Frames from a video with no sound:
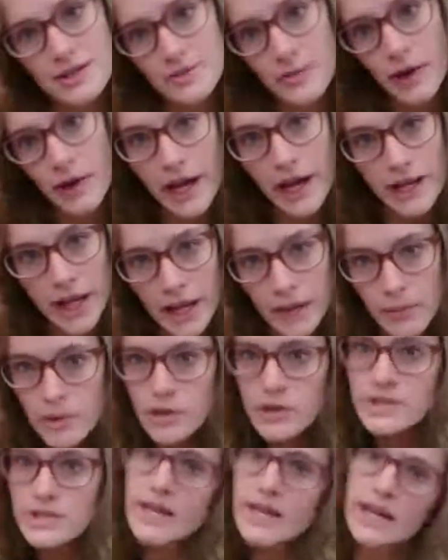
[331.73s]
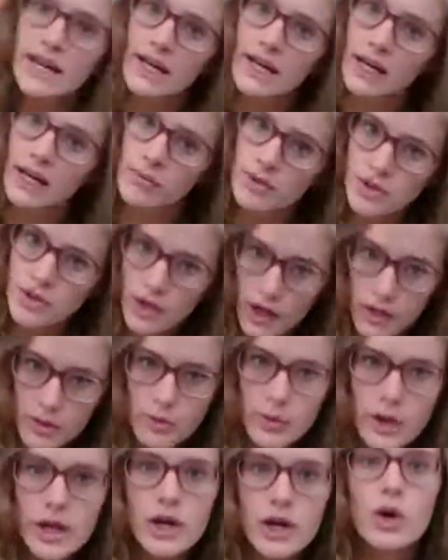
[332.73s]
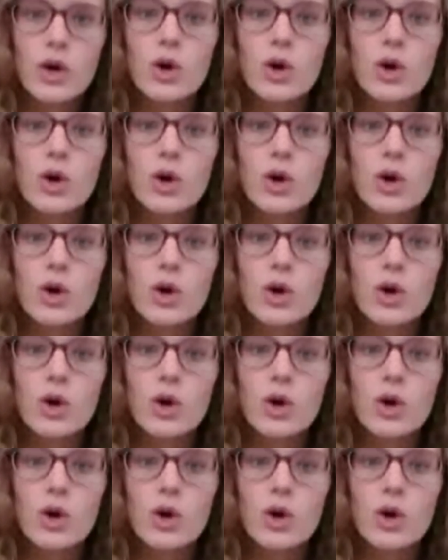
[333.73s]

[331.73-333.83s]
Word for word: spraying neighbors, neighbors' artwork,